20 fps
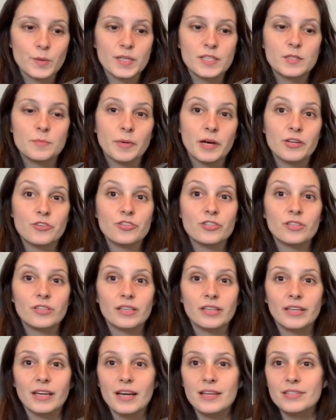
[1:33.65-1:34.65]

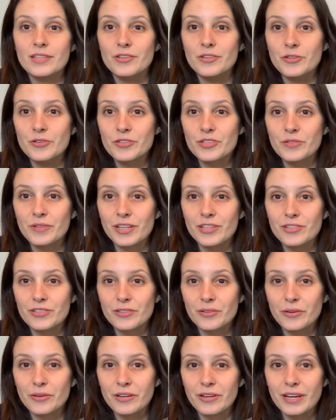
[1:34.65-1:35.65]
especially as a new
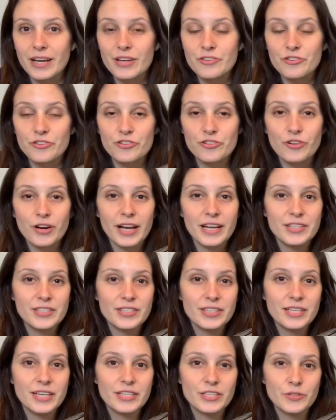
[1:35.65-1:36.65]
tarantula owner, as you're trying
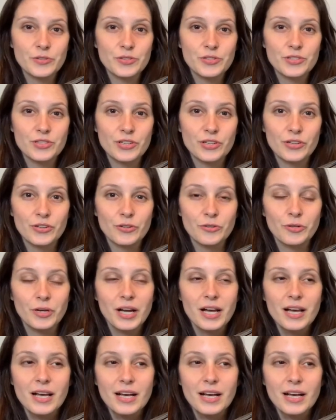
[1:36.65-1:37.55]
to get used to